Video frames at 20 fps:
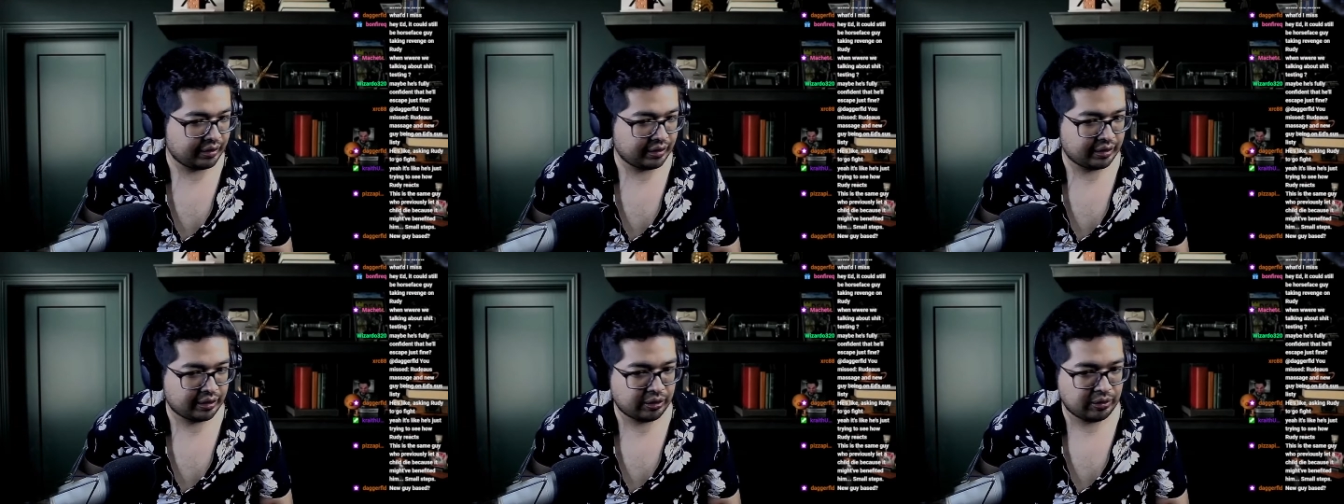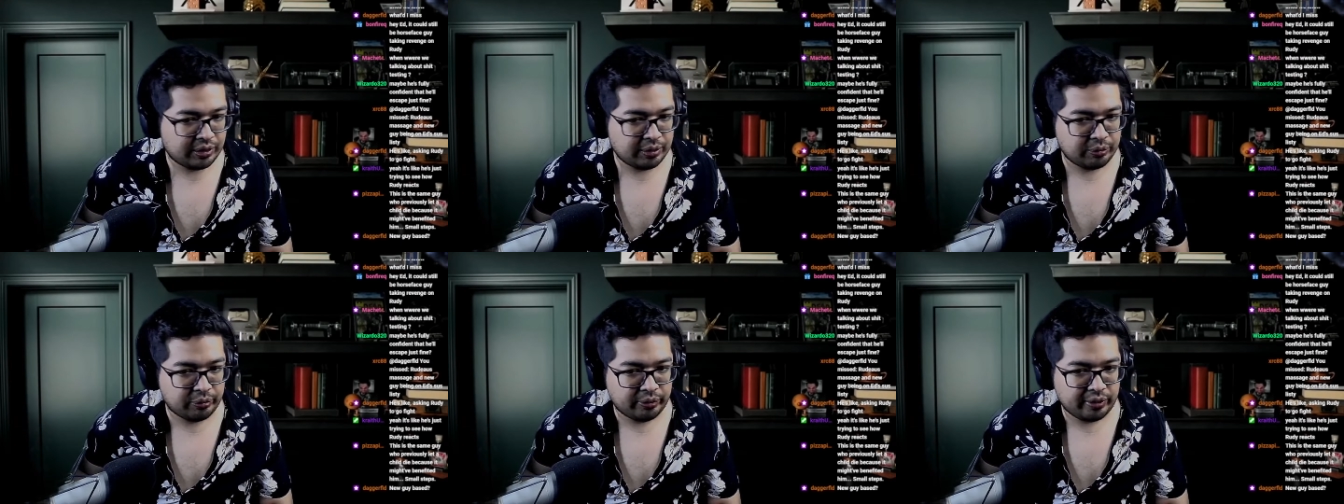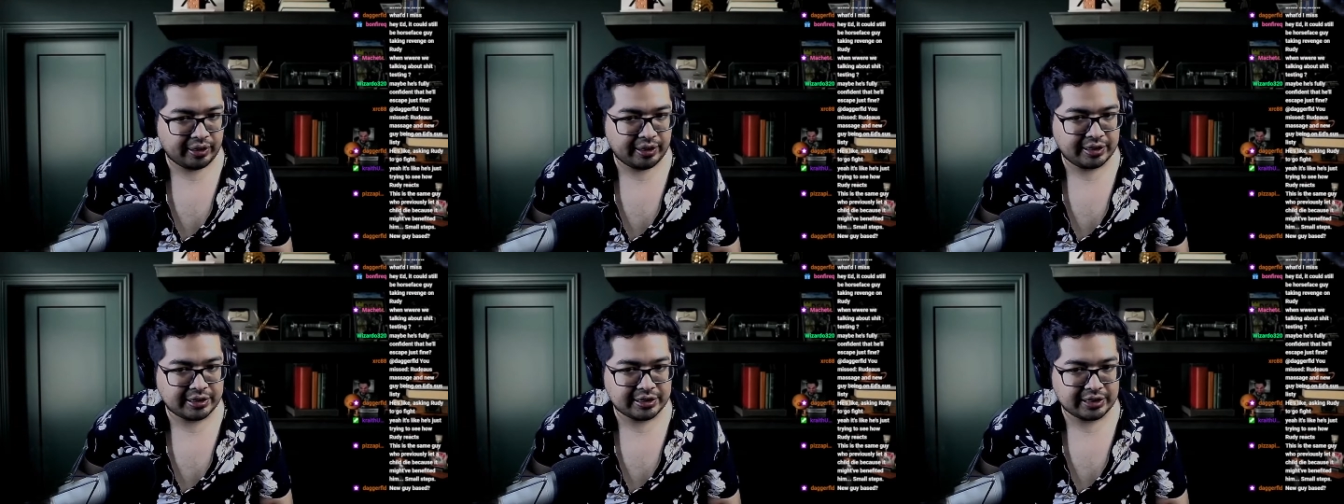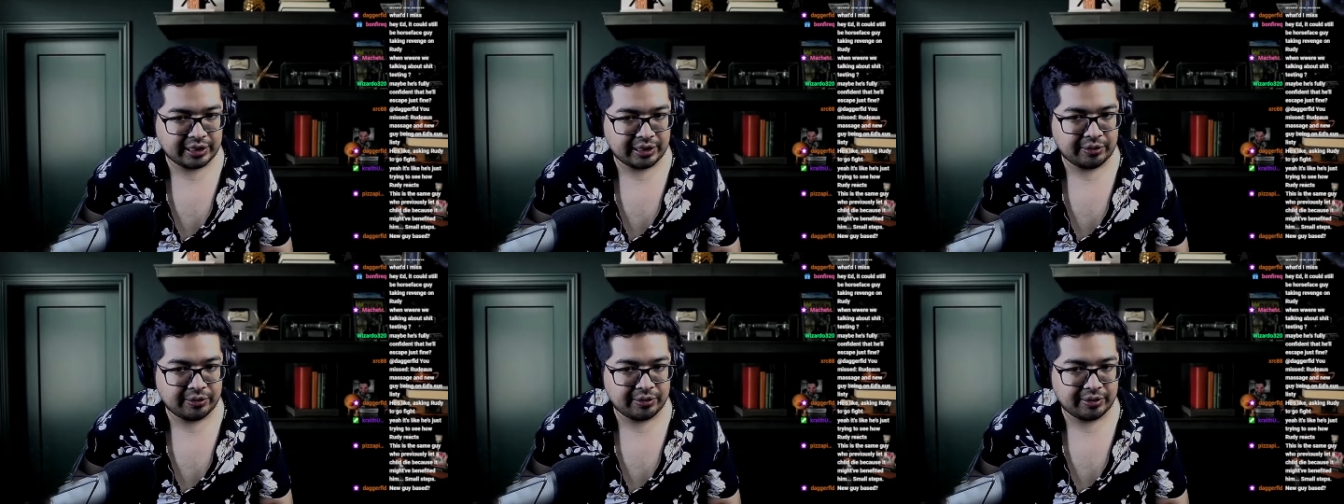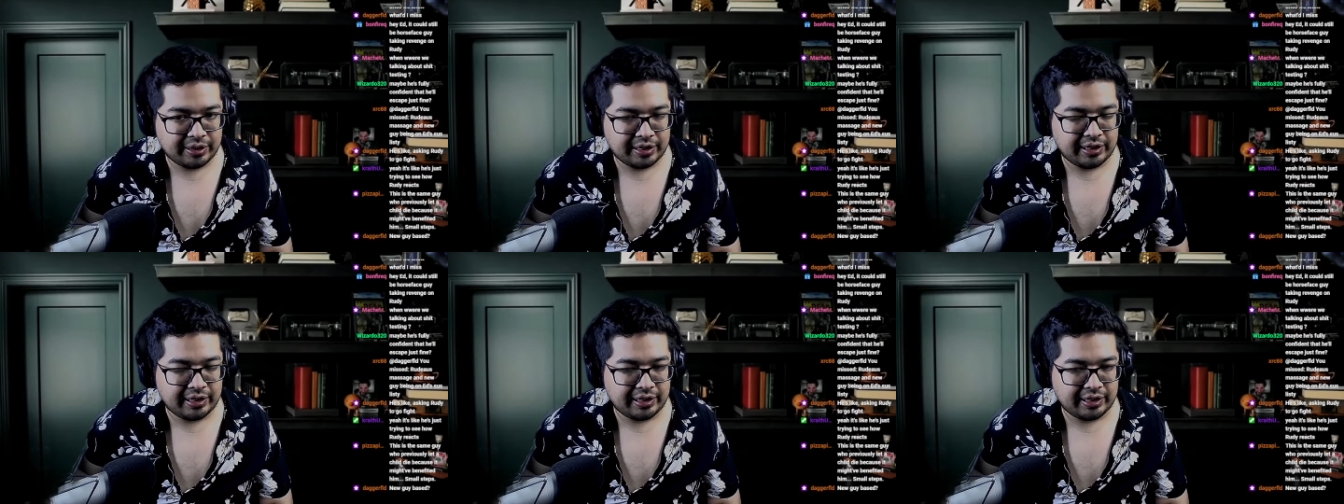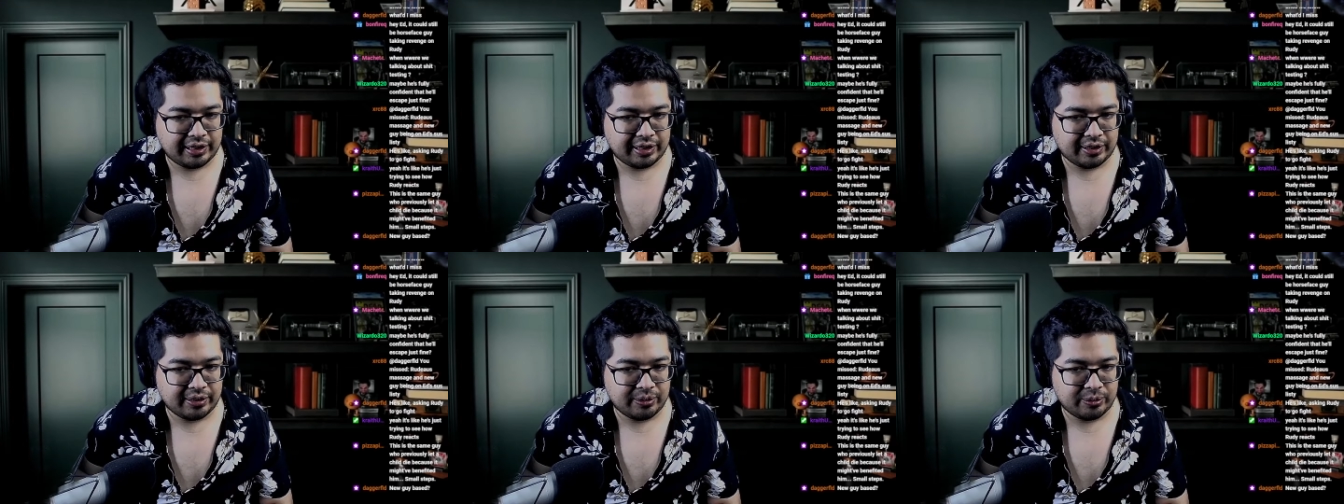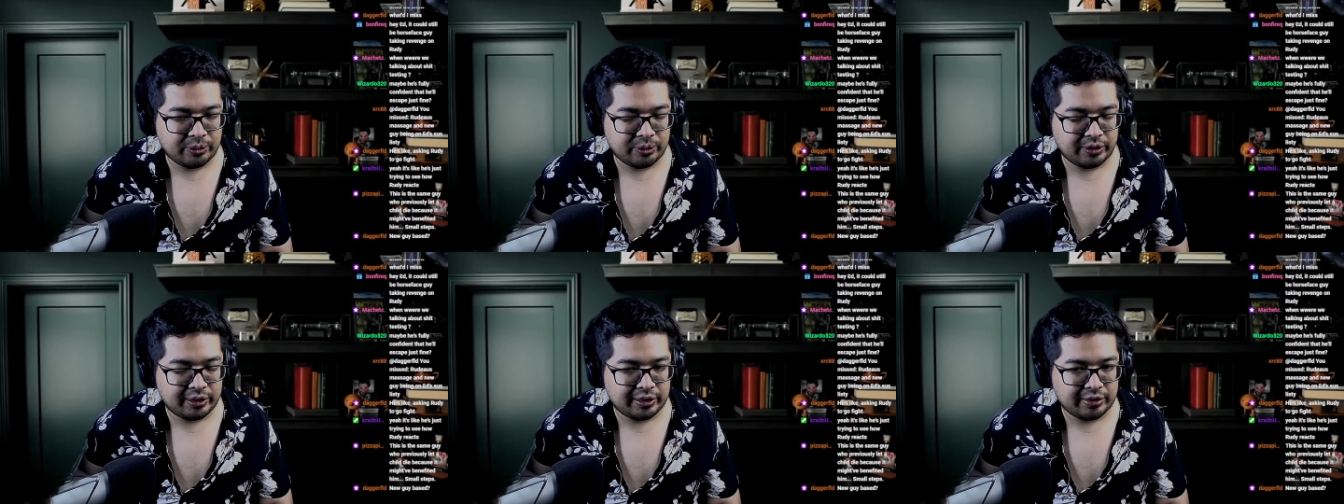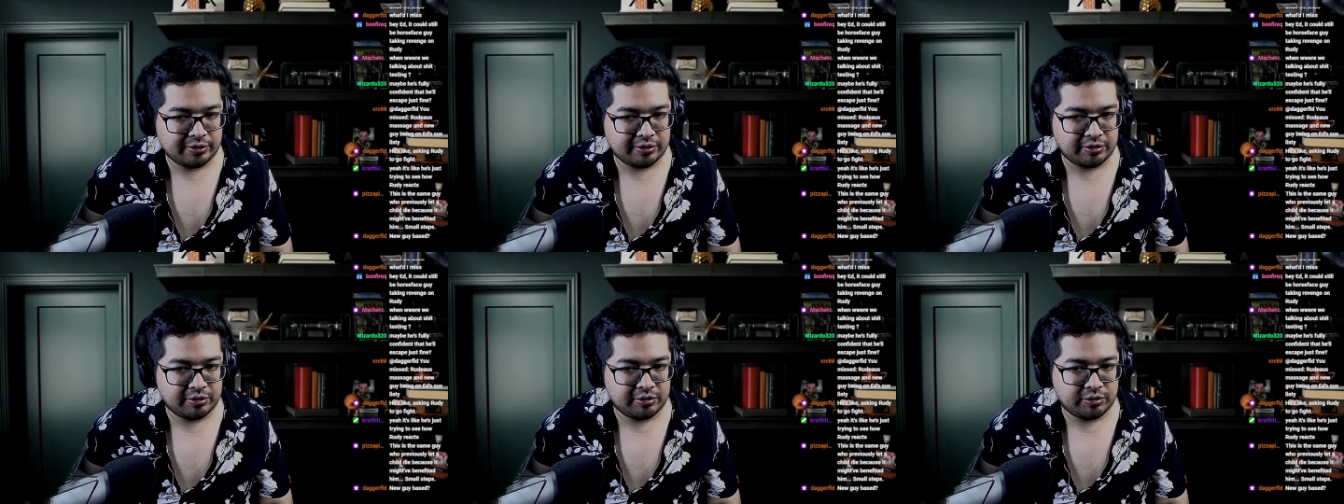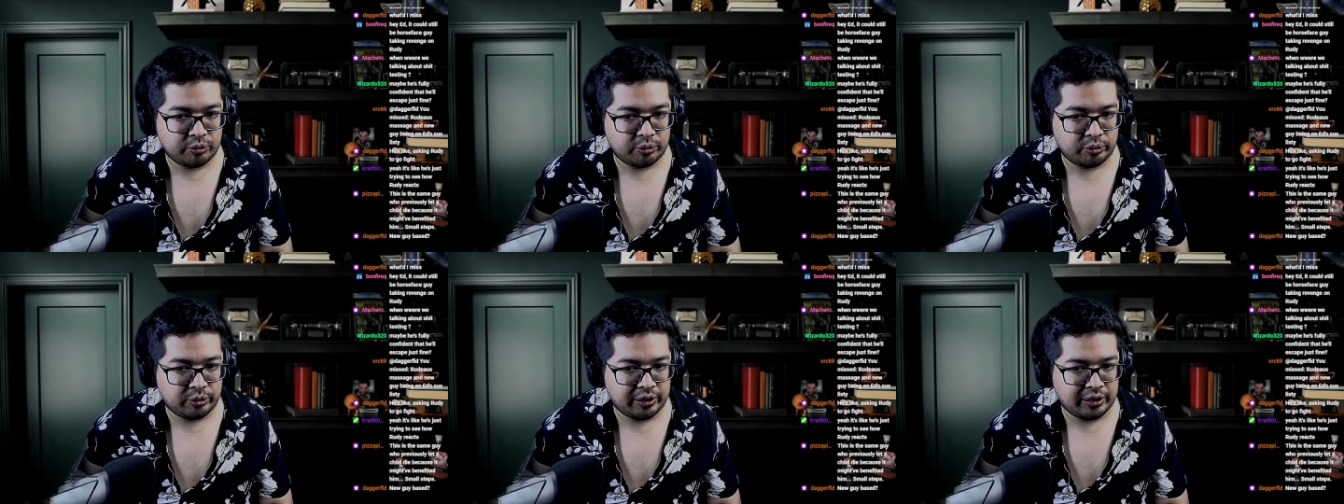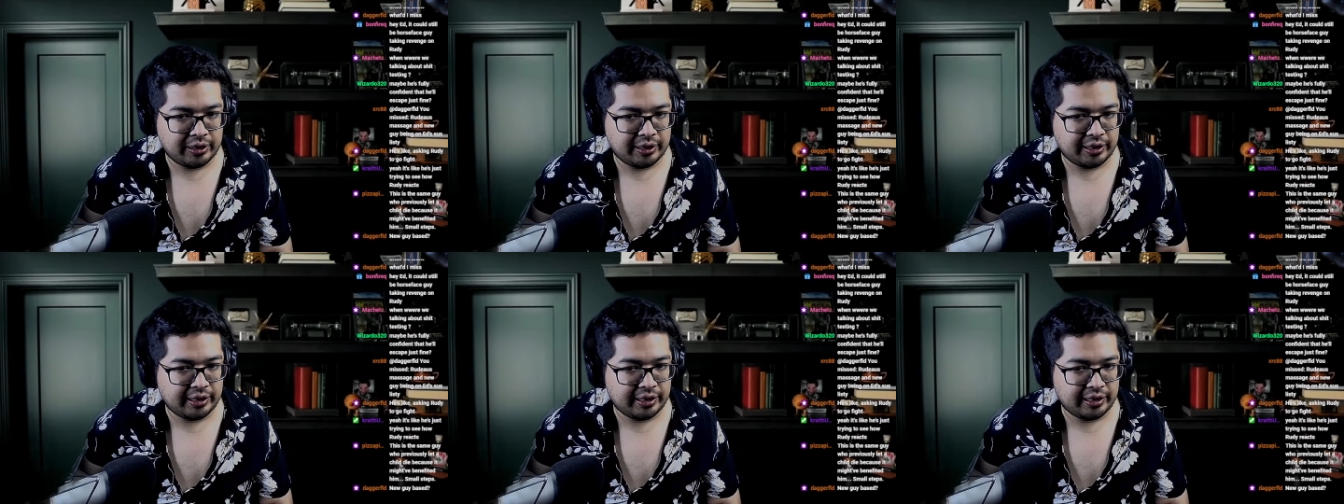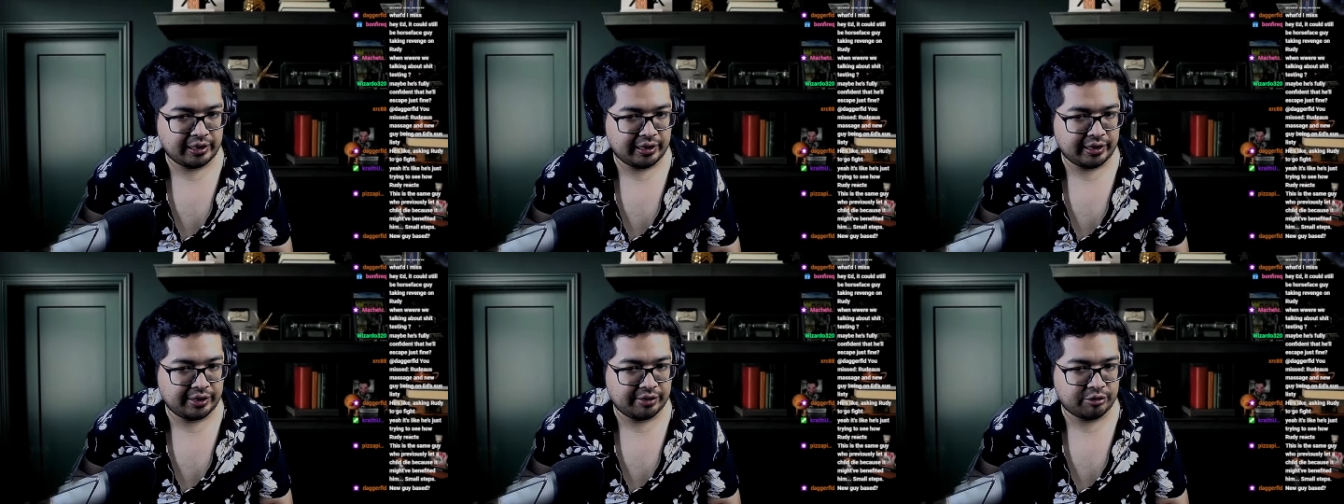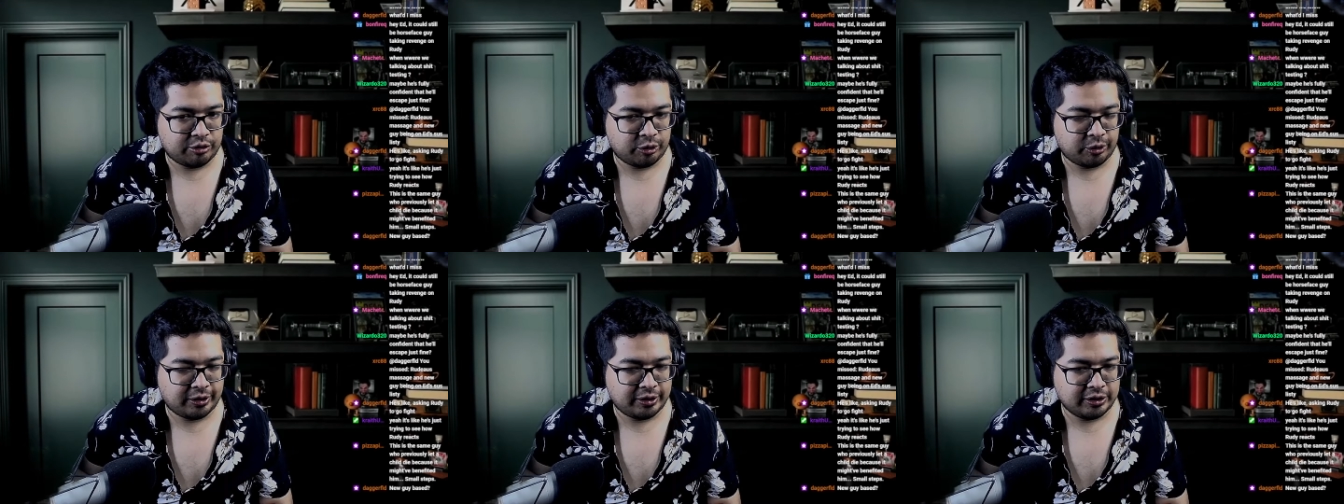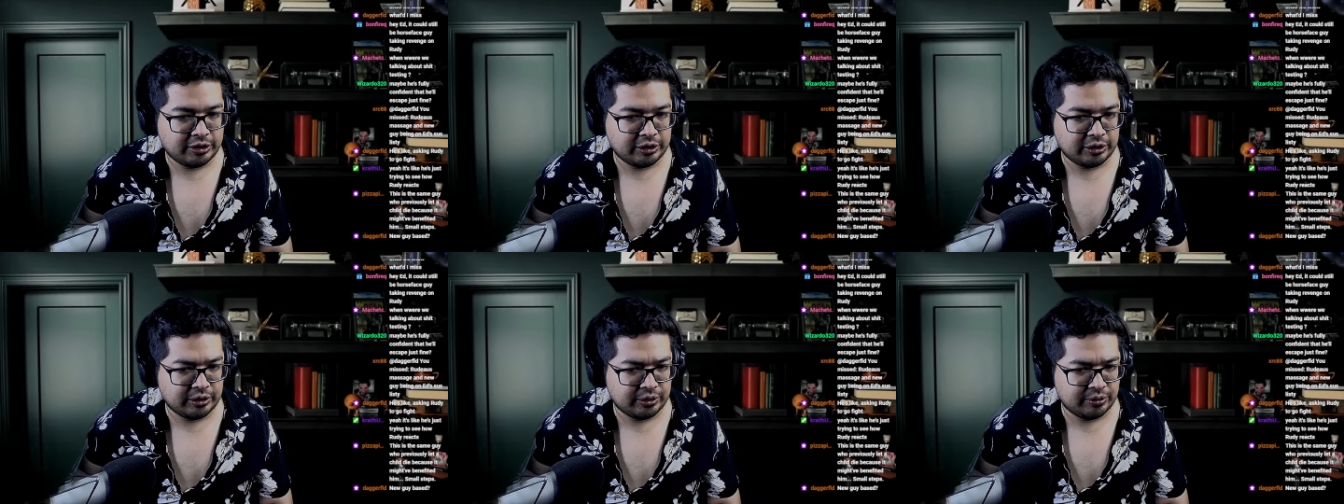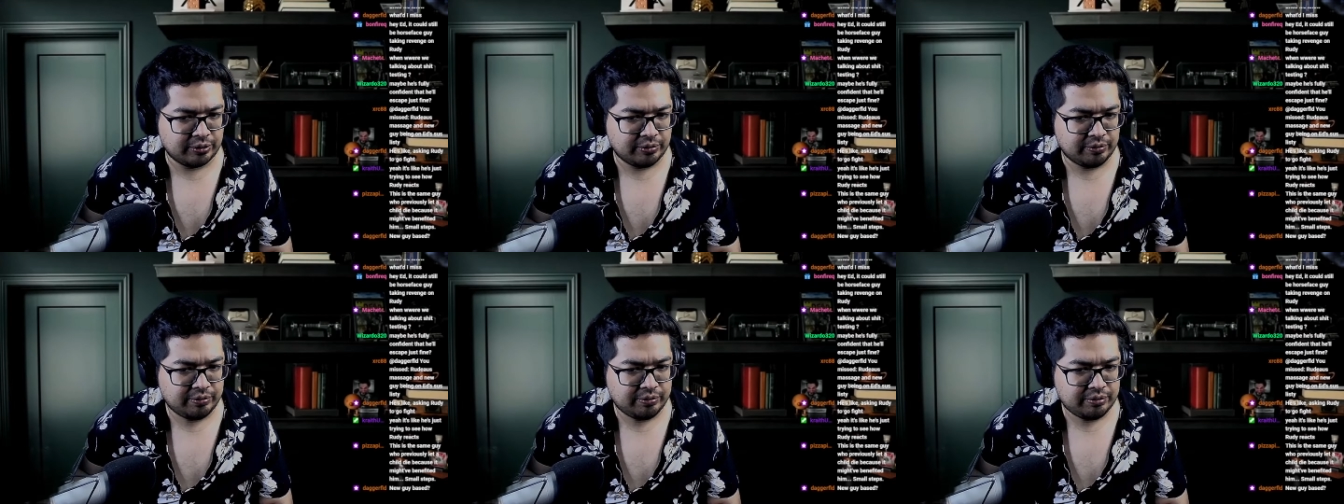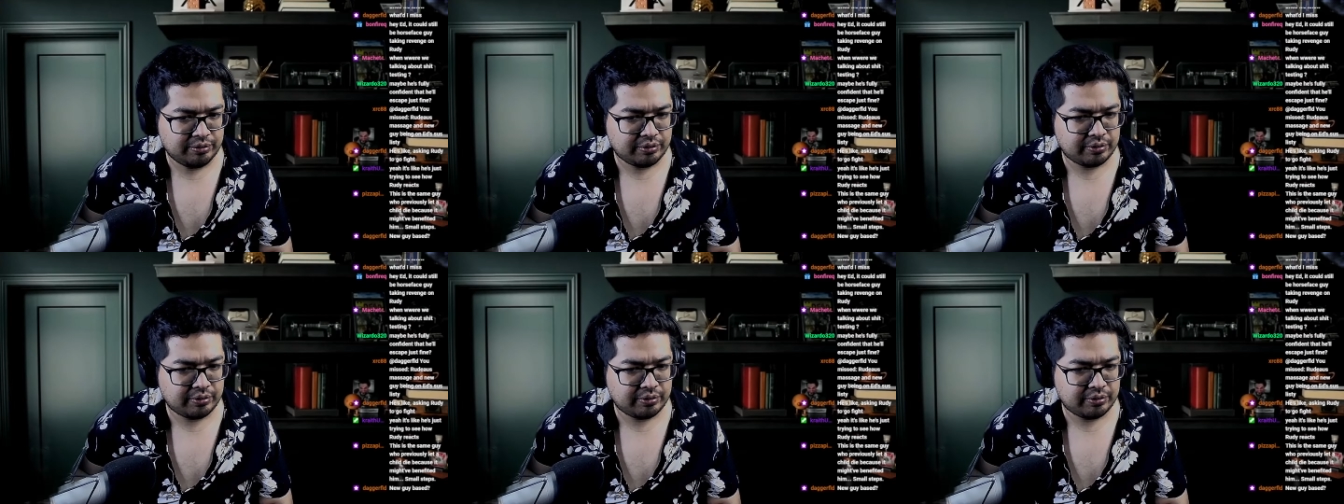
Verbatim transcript: you can really tell that like Rudeus is really like starting to